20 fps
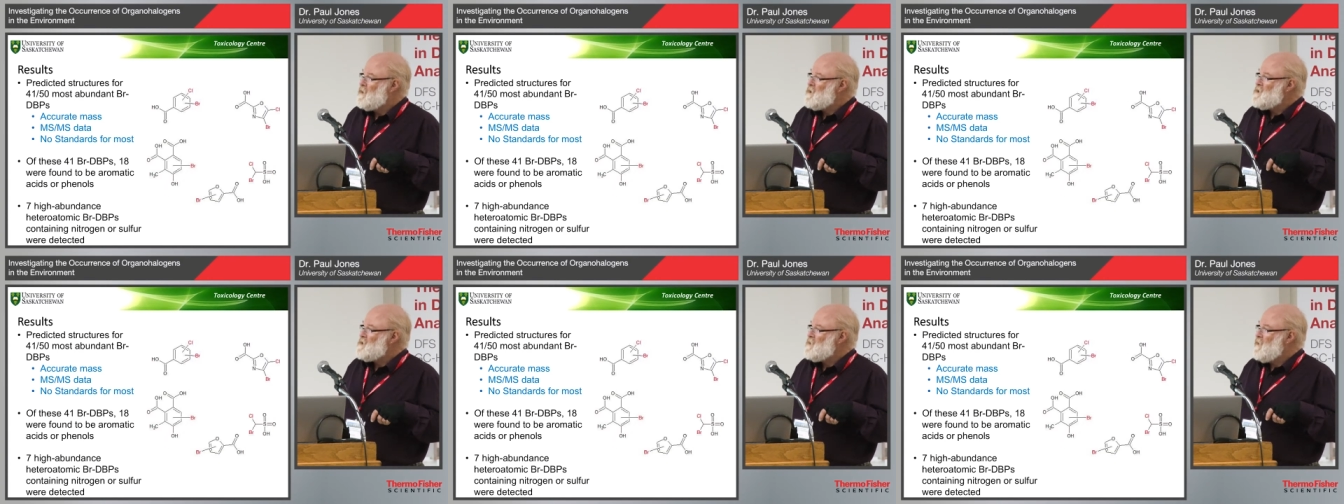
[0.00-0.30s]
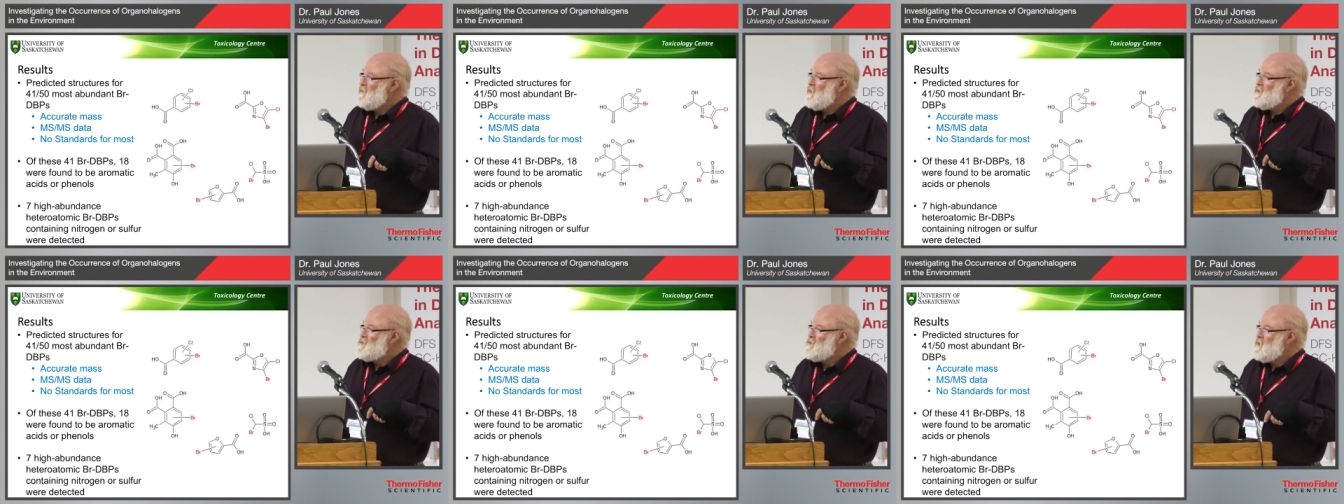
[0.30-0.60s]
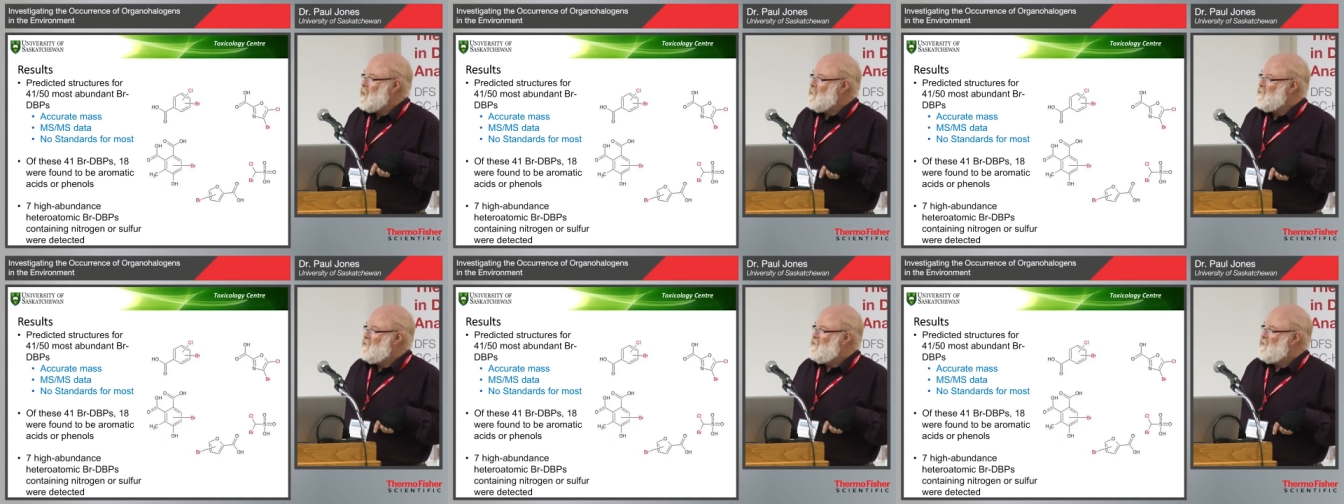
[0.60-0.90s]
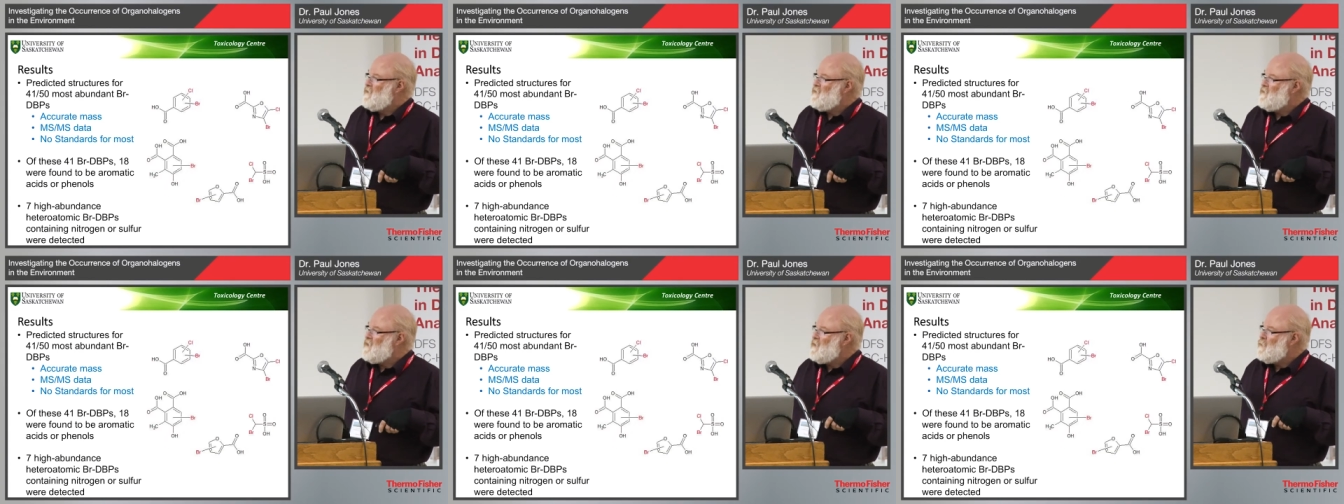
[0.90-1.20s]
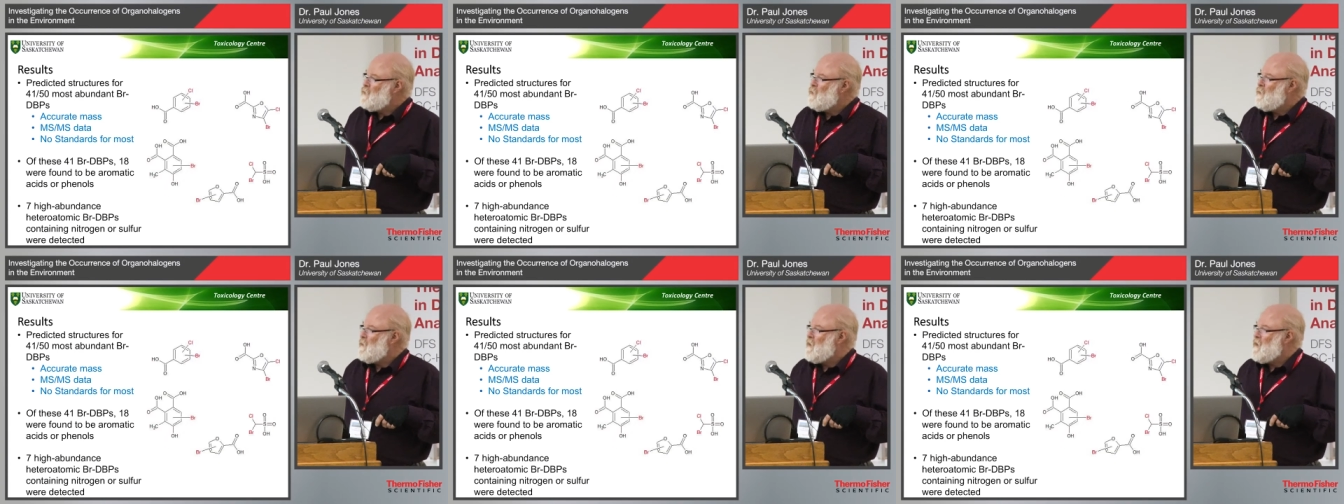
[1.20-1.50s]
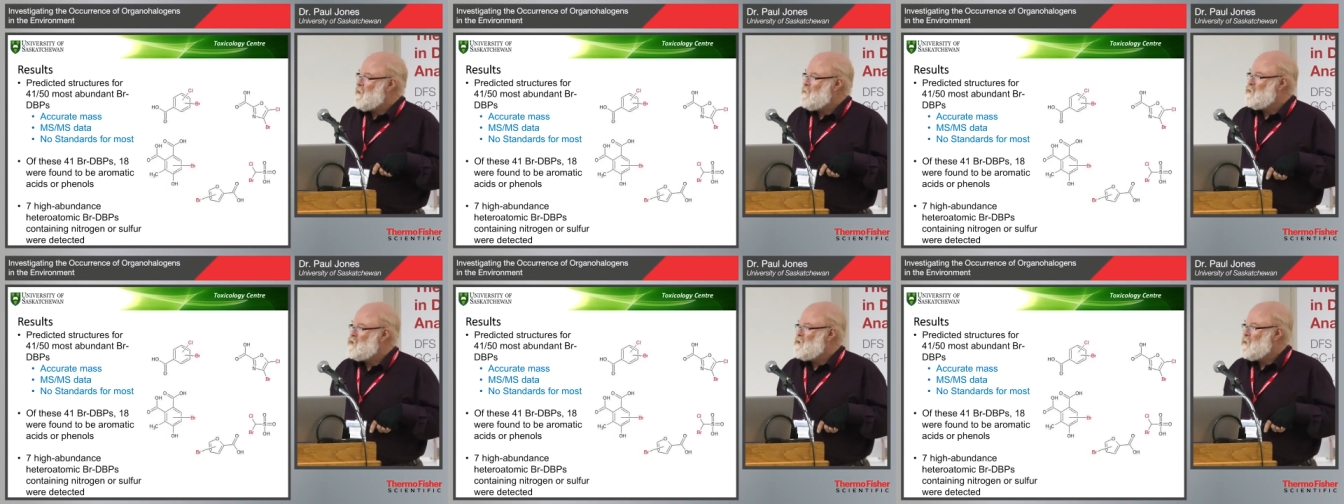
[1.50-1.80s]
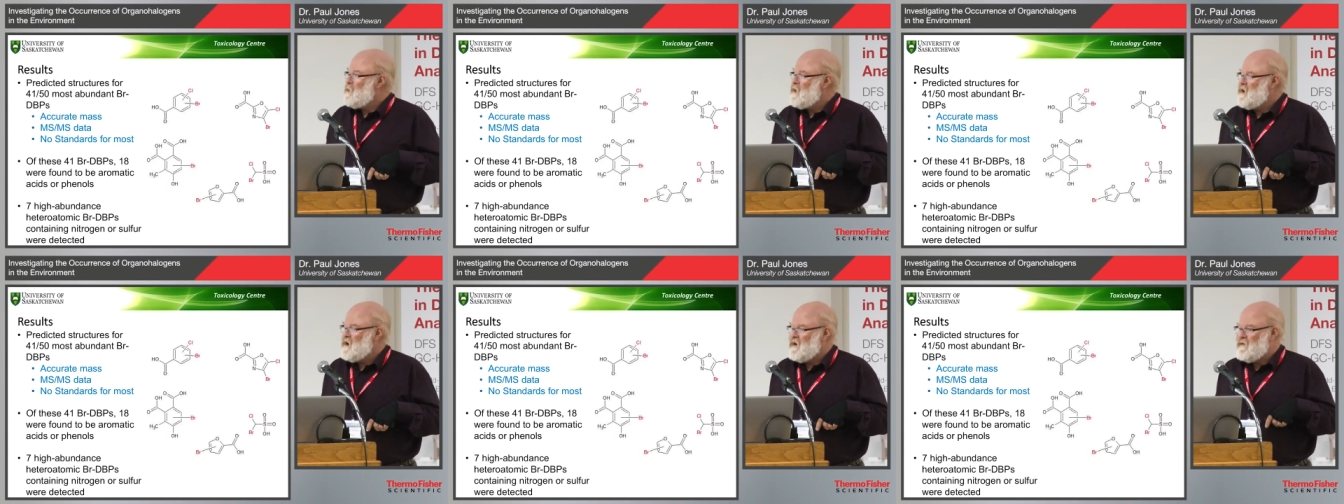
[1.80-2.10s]
So of those top 50, we were able
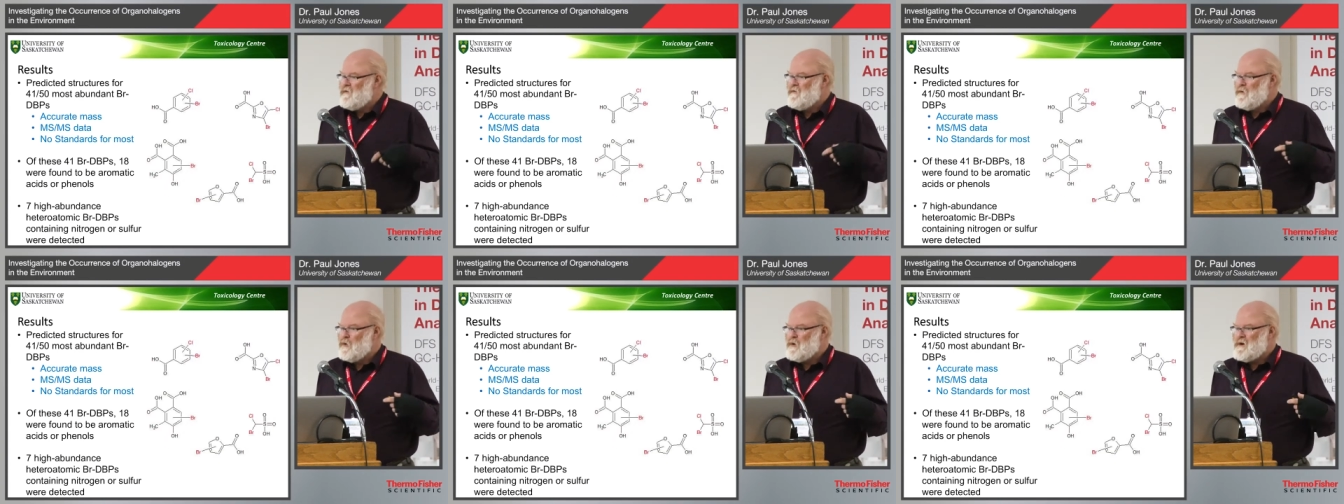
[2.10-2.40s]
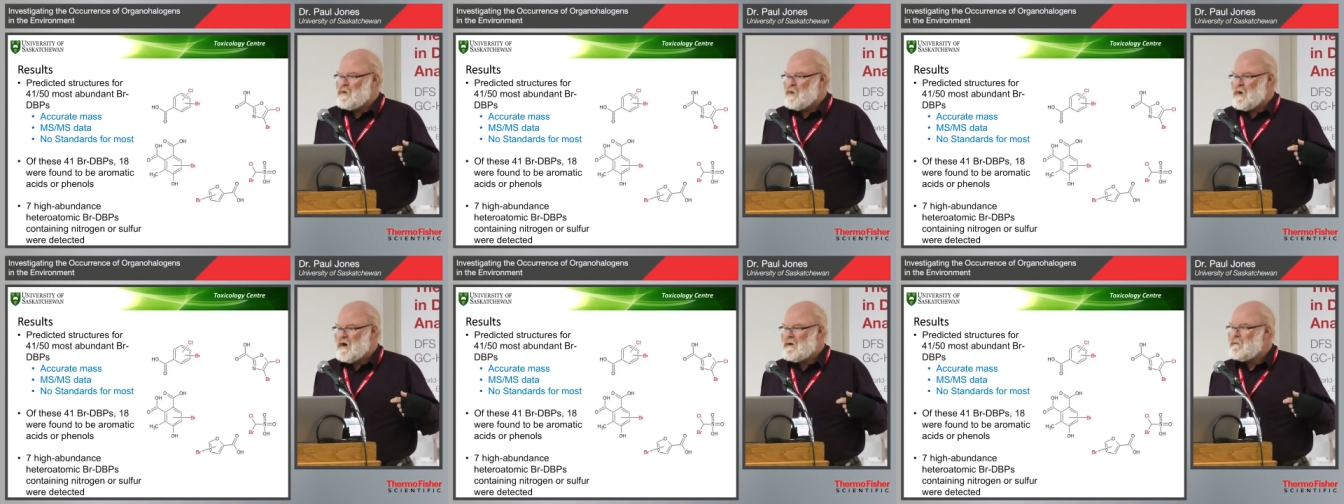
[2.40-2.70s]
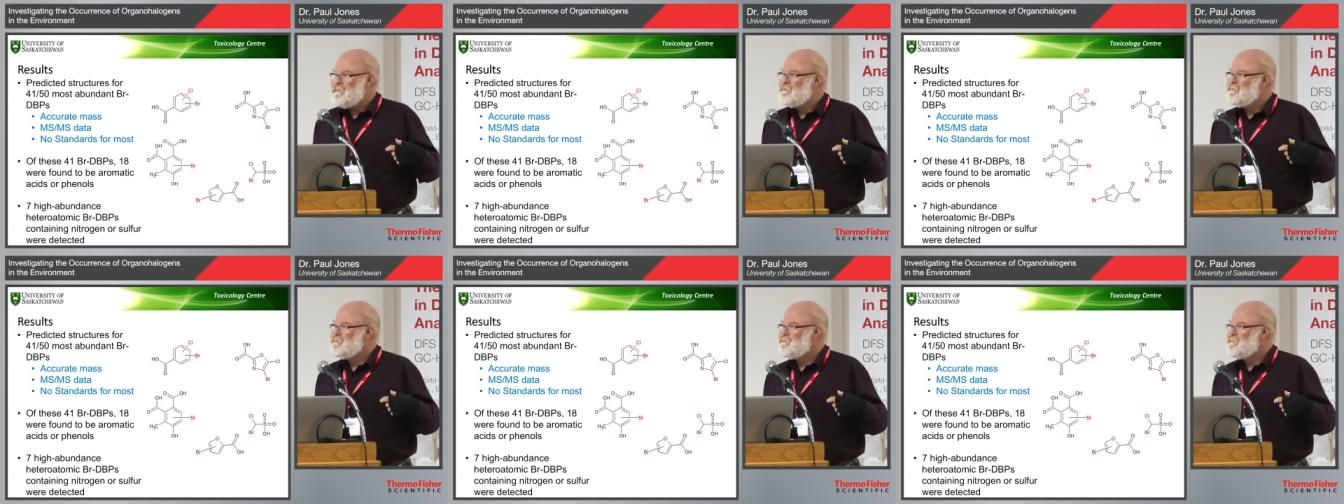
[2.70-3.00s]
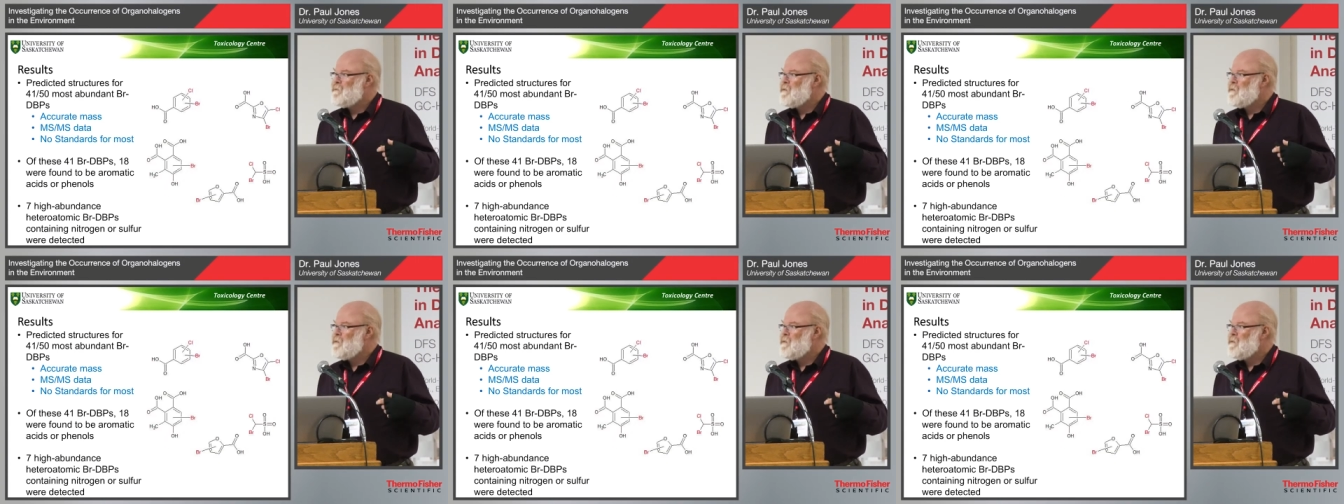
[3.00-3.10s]
to predict 41